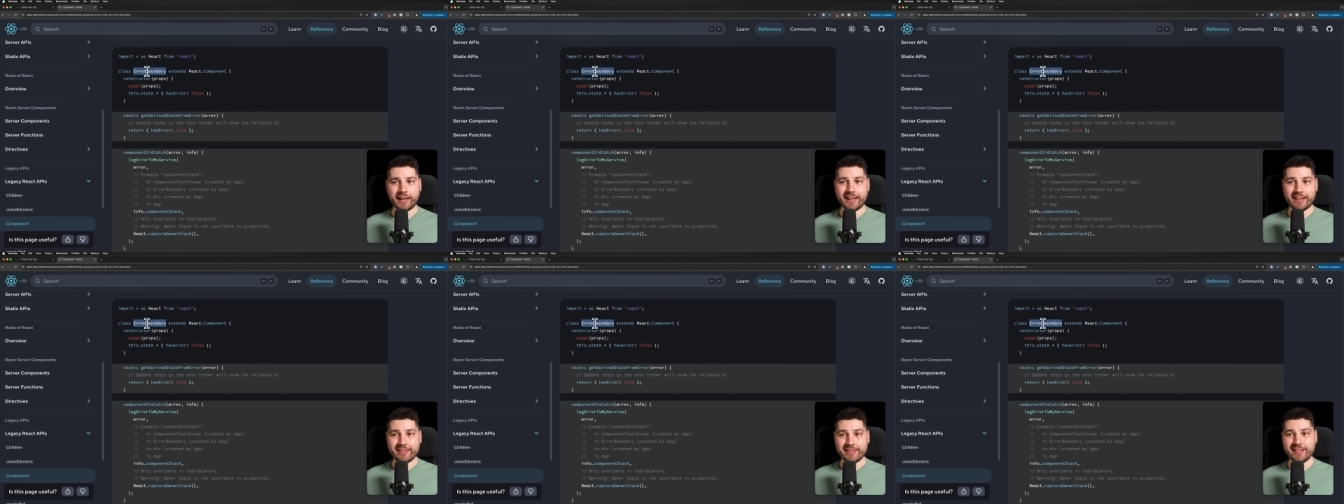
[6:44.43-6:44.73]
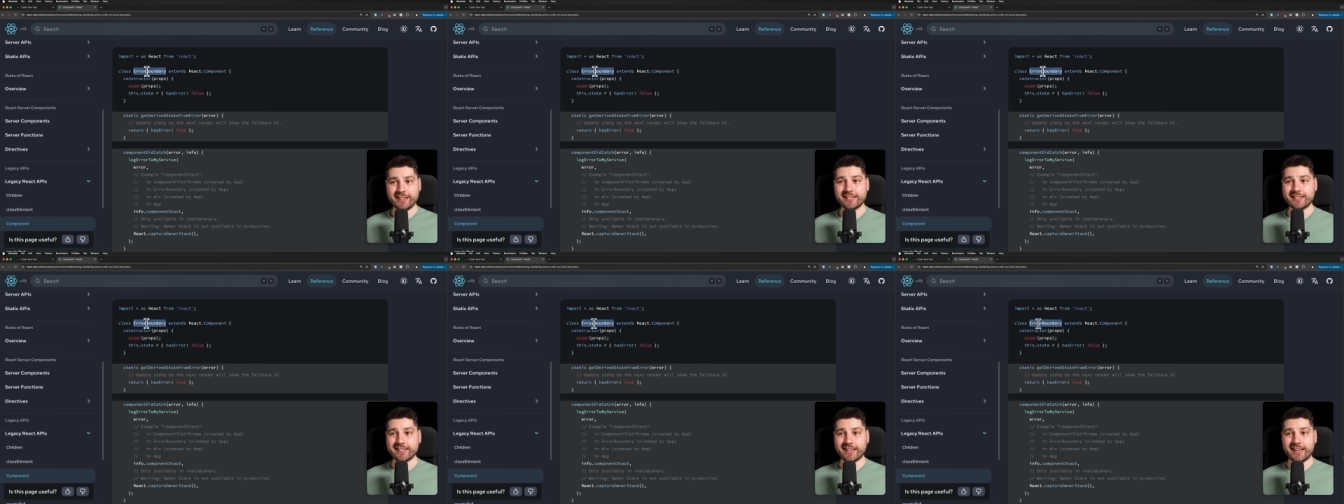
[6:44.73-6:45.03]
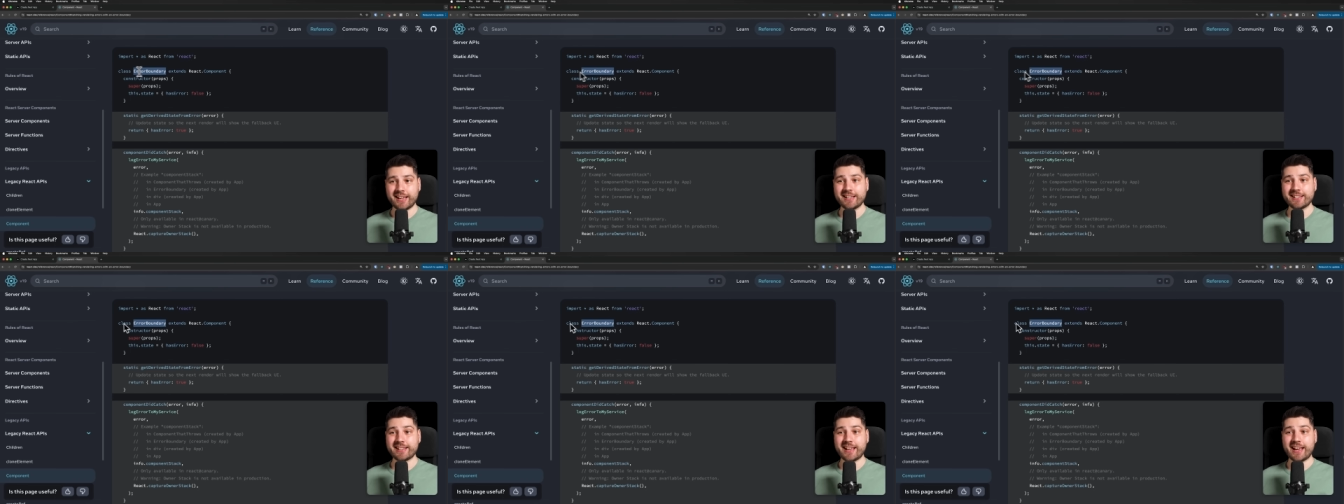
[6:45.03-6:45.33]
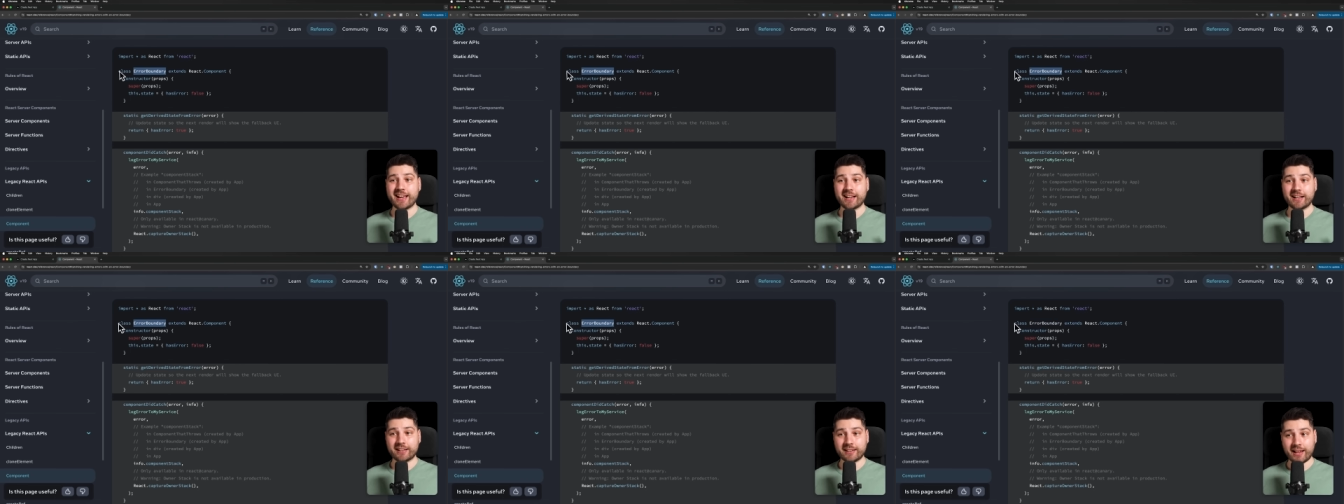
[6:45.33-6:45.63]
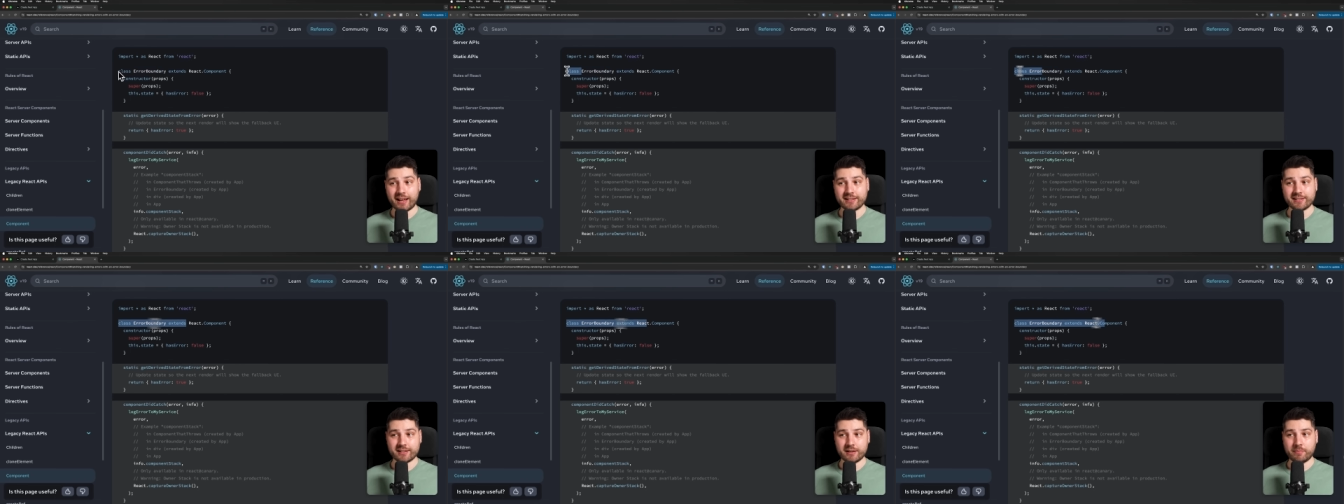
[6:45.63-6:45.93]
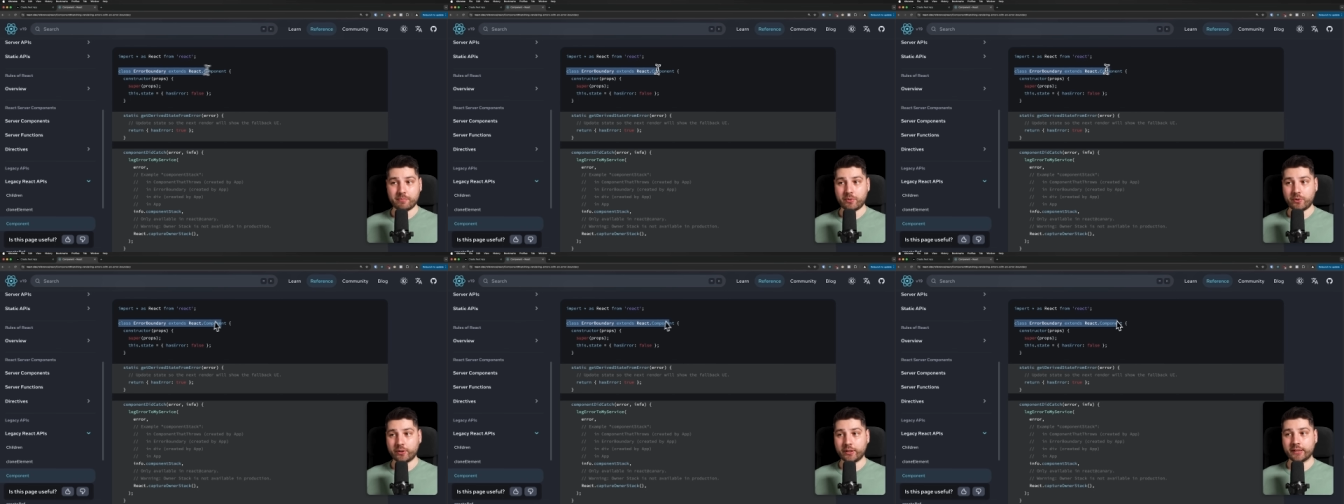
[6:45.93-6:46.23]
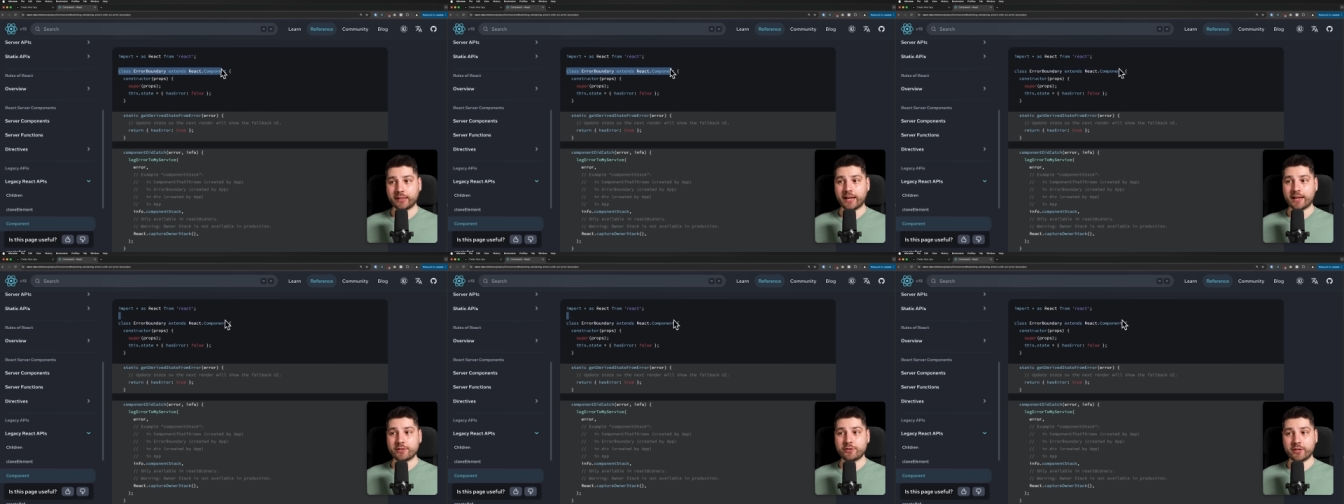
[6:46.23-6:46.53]
and this is a class
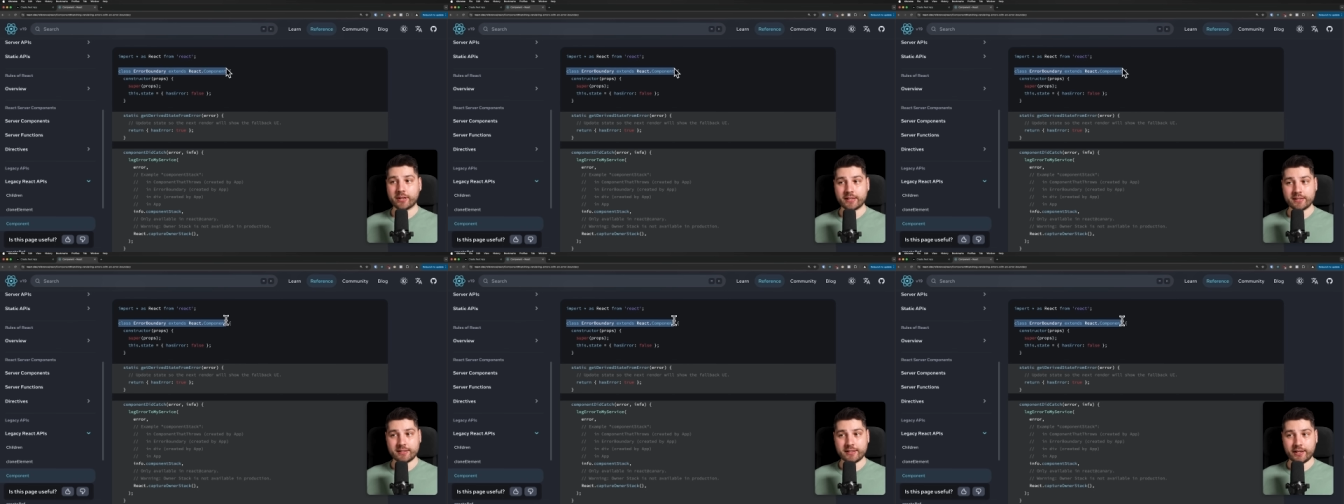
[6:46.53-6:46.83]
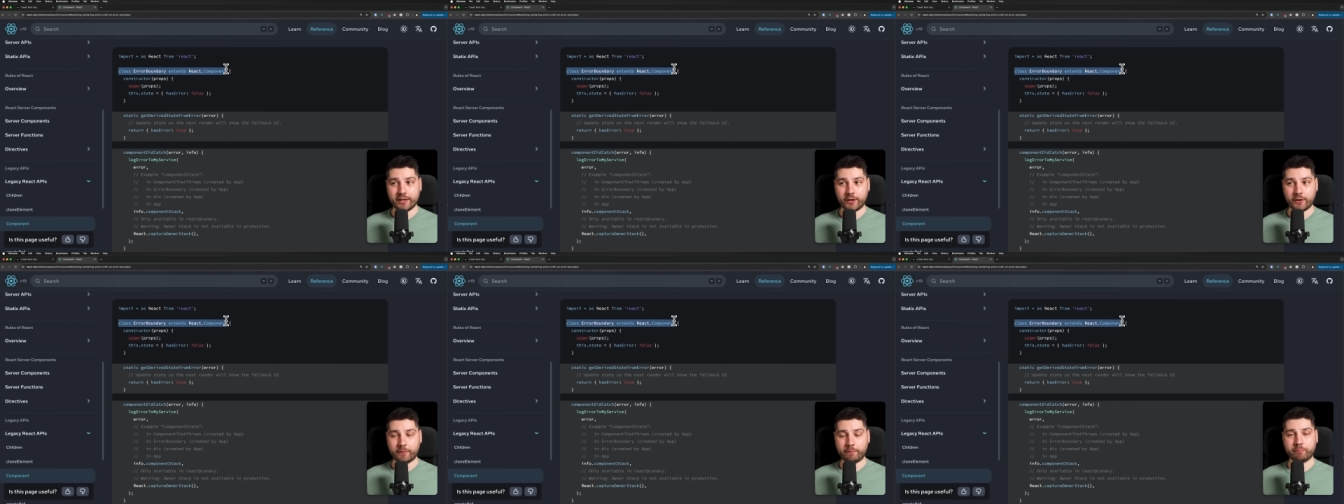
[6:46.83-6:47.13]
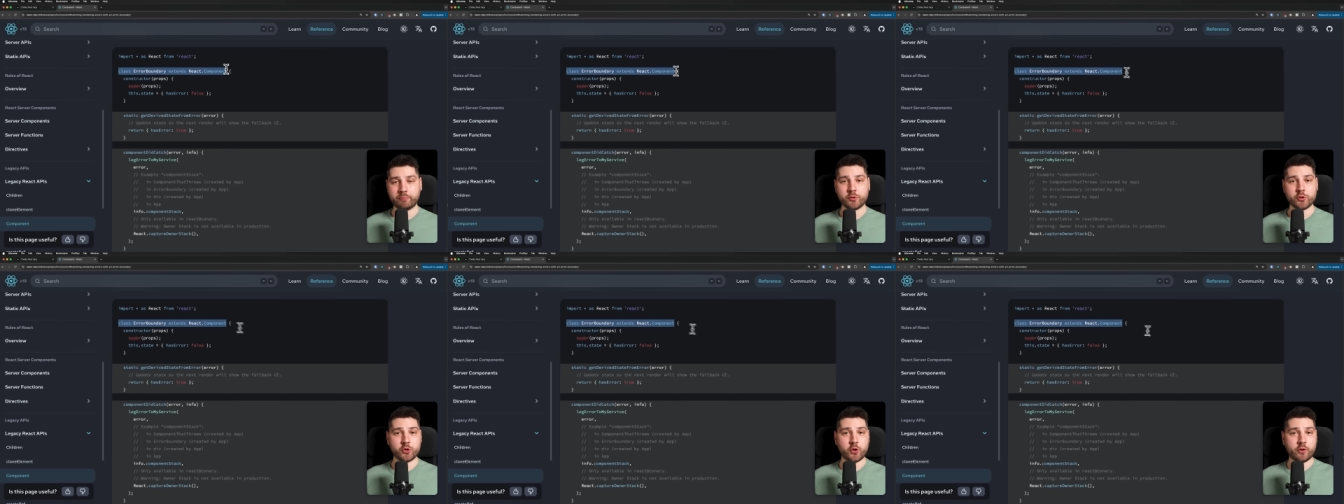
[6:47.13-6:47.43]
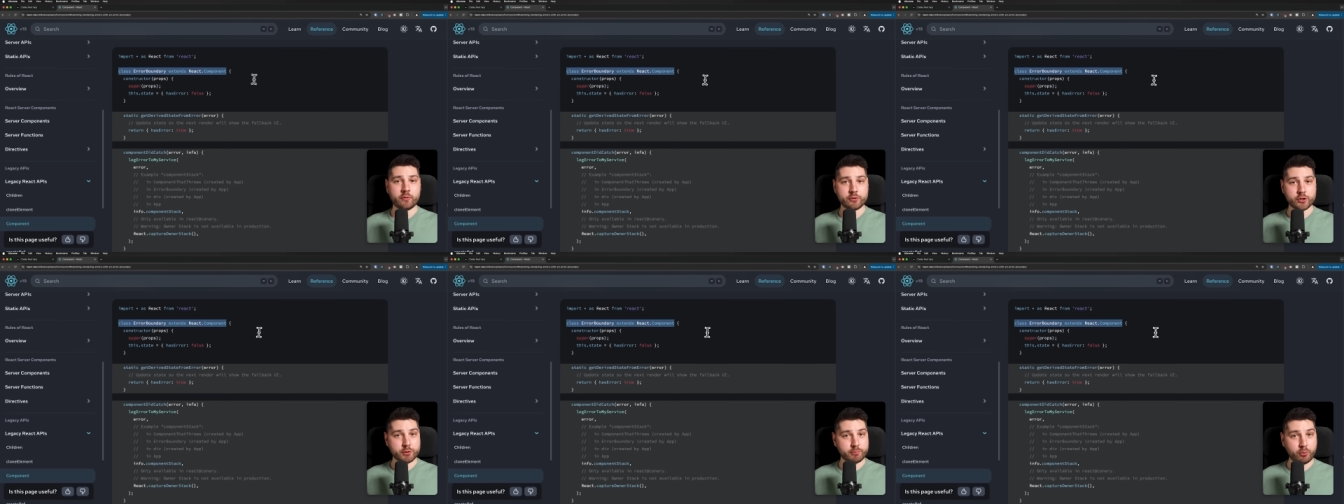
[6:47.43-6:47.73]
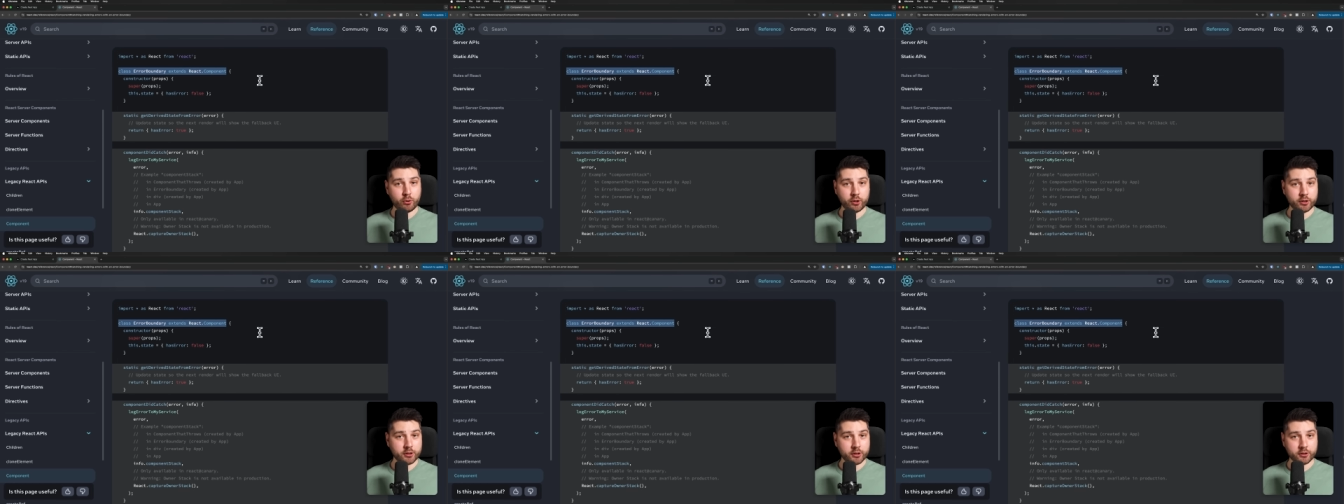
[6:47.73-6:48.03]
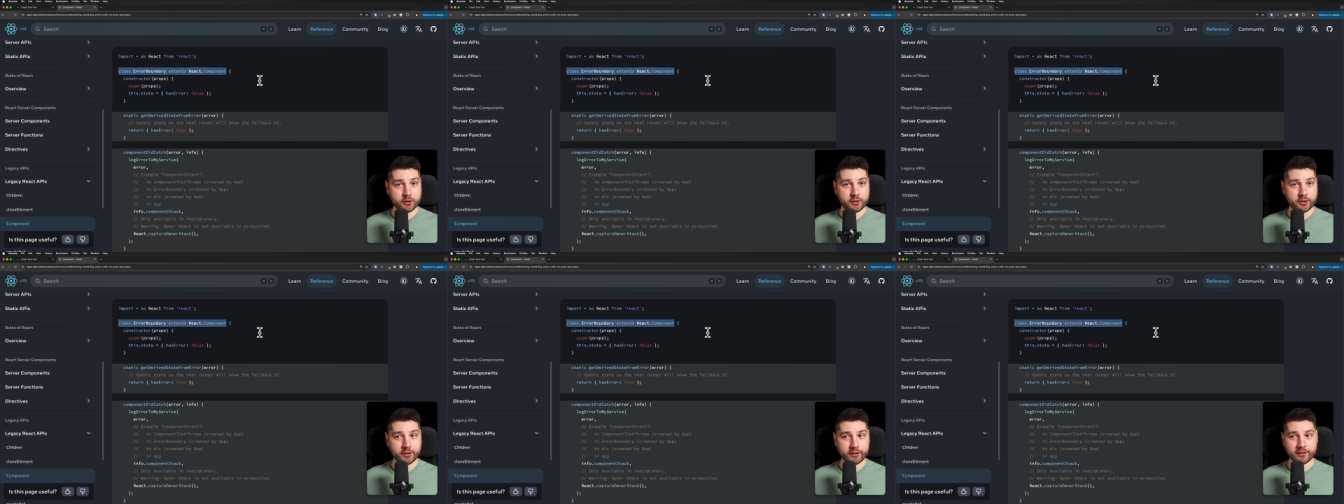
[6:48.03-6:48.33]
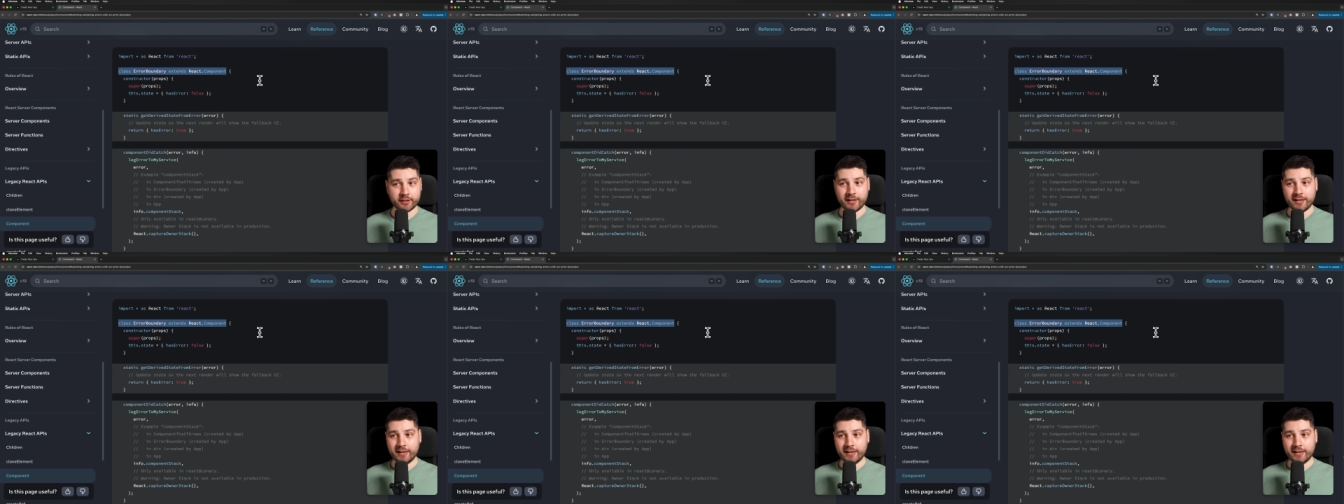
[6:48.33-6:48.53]
component as you can see here. So spoiler alert,